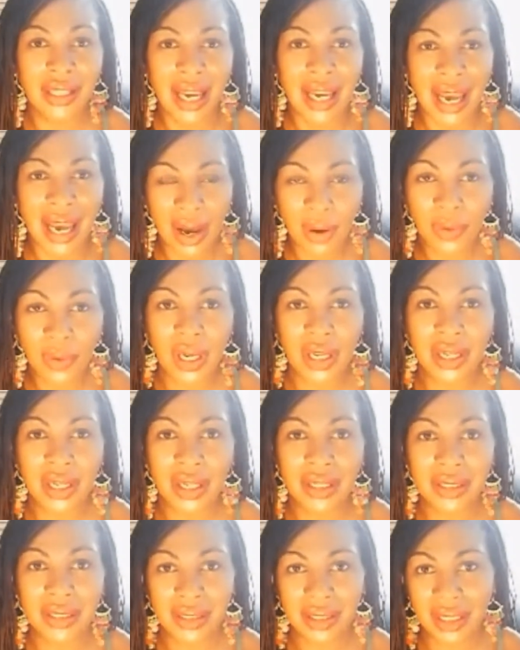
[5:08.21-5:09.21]
And how
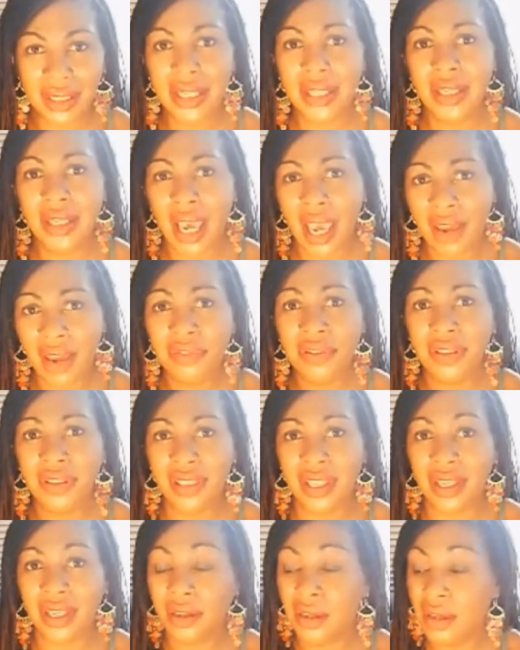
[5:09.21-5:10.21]
can I see
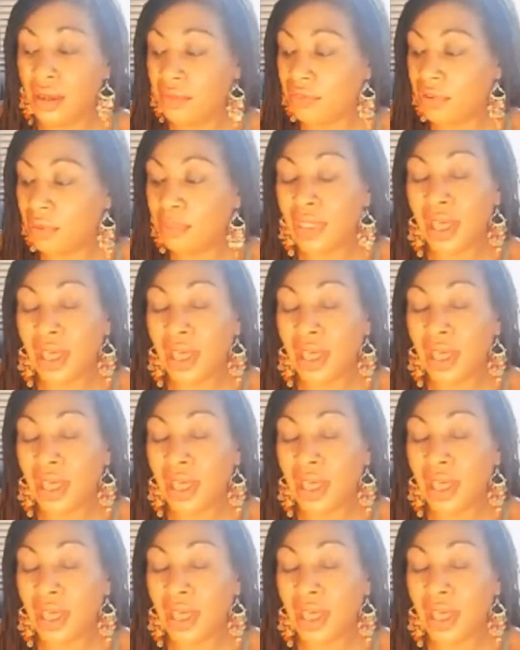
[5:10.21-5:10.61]
everything